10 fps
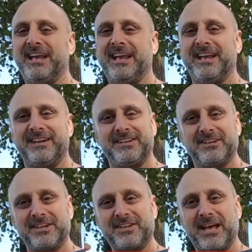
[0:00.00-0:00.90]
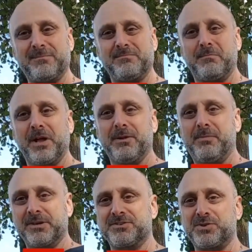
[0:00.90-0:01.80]
and click that bell
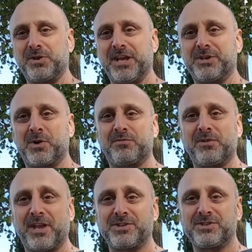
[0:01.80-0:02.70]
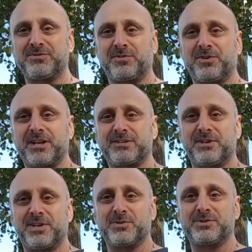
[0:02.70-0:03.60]
button so you get notifications for next
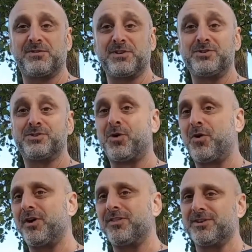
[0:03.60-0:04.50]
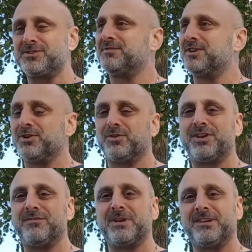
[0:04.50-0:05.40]
videos. If you enjoyed this video,
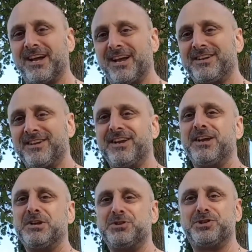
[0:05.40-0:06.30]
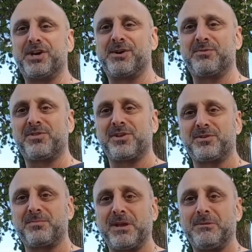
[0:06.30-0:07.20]
give me a like, share it with
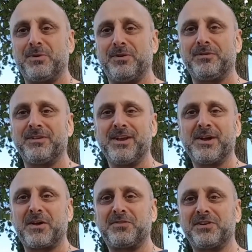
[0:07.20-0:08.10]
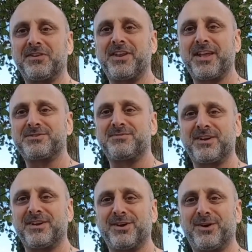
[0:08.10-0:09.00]
other people. Until the next
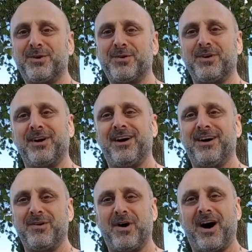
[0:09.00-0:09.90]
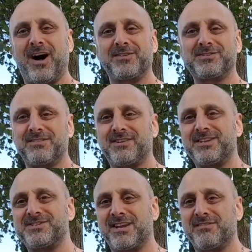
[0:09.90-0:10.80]
video on the
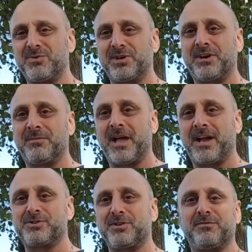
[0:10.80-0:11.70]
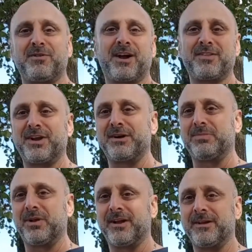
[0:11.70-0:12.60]
787 when I'm actually flying the
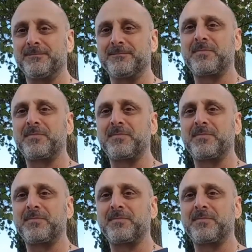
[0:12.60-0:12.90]
airplane.